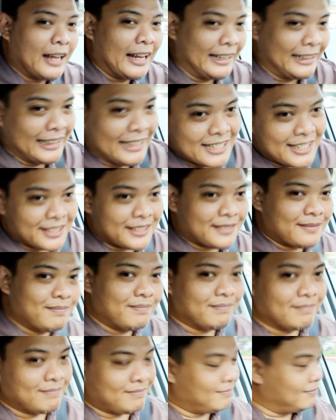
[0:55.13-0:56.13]
list
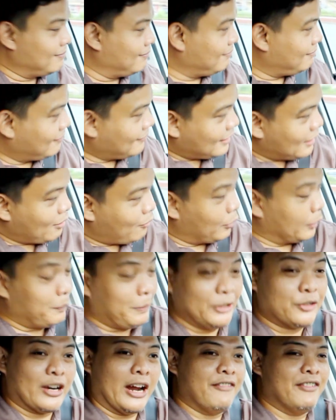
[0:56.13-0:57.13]
would be
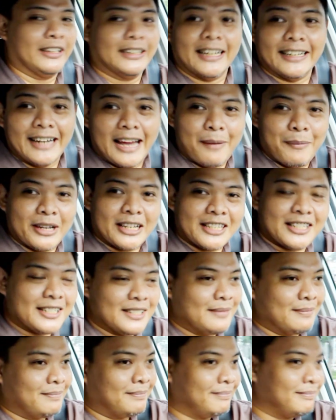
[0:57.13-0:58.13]
driving dynamics.
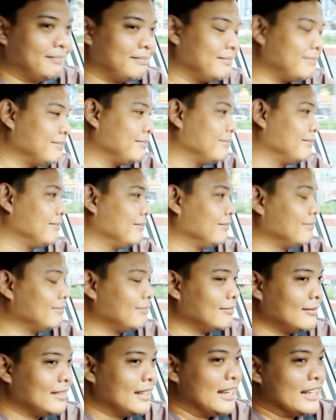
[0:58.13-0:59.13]

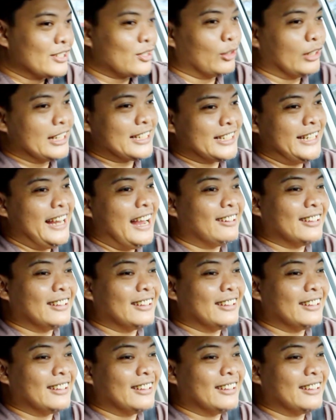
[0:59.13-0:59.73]
So let's see how the